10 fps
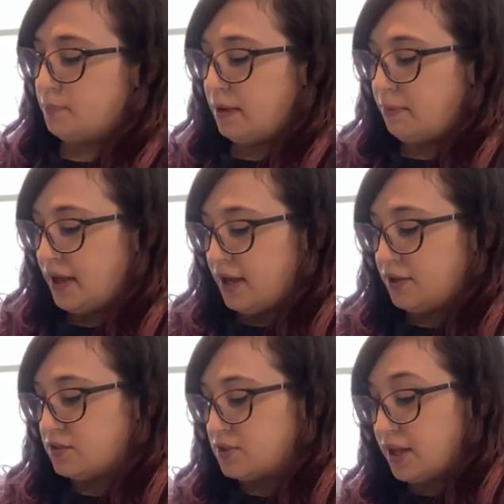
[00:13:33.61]
my
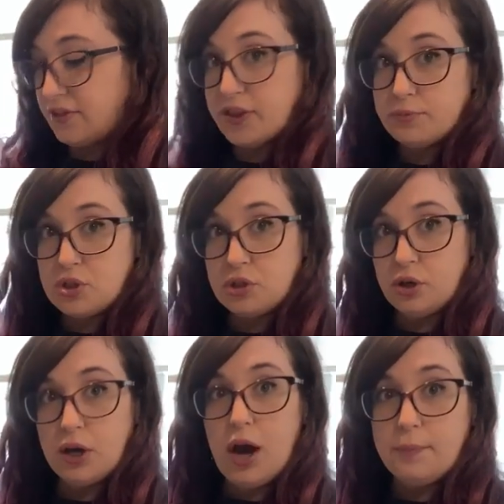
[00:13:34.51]
pan to get them to
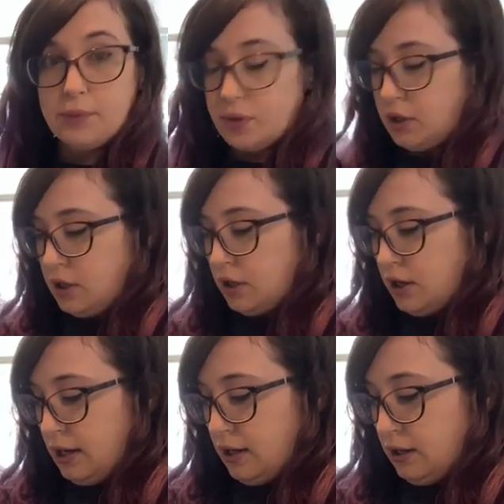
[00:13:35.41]
cook up
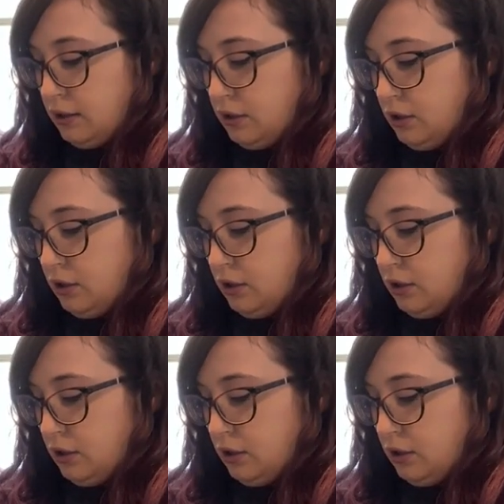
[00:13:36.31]
uh,